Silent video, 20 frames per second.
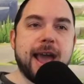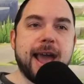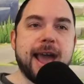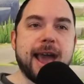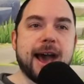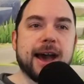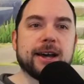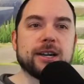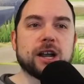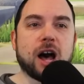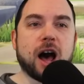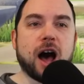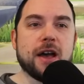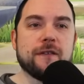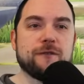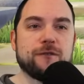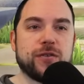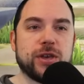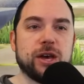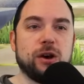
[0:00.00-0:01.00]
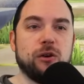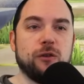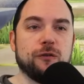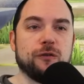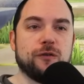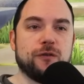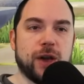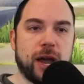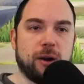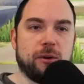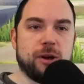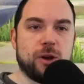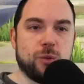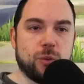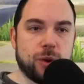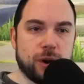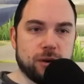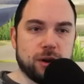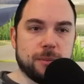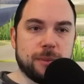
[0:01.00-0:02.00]
And I feel very
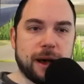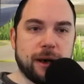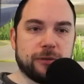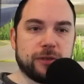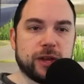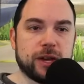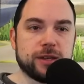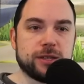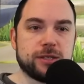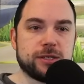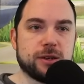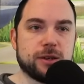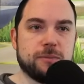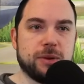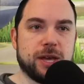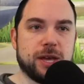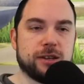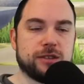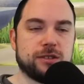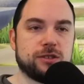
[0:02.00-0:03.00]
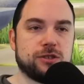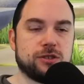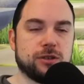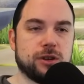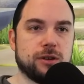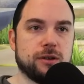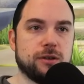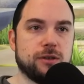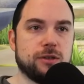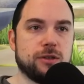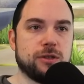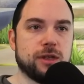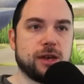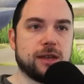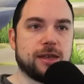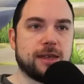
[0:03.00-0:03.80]
weird about this because the